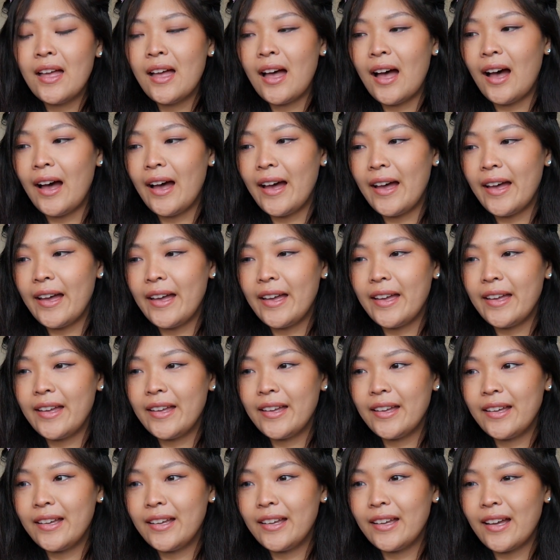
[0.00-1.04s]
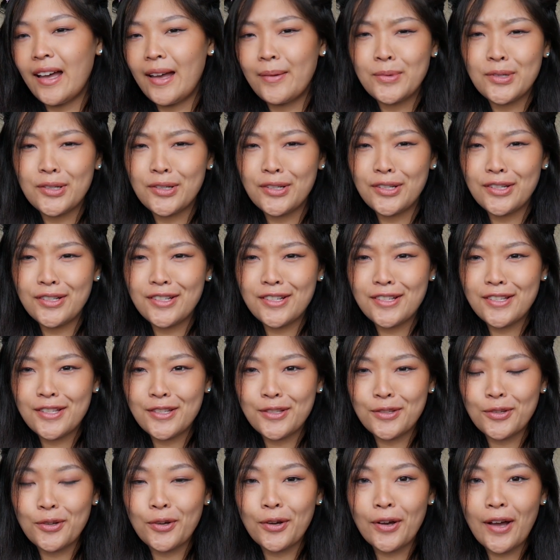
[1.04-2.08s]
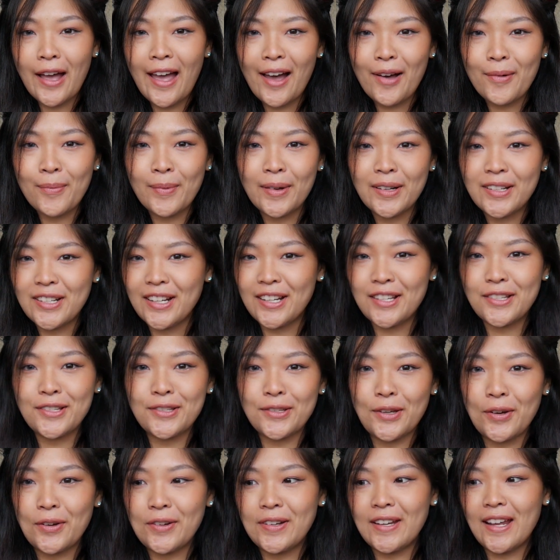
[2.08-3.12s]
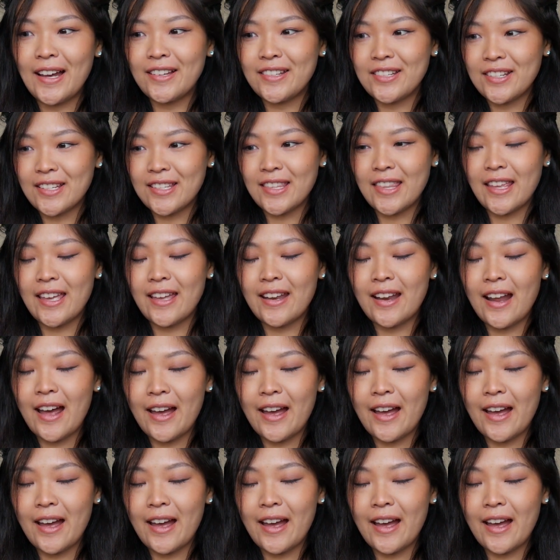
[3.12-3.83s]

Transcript: I'm sure you just saw how much I zoned out just then.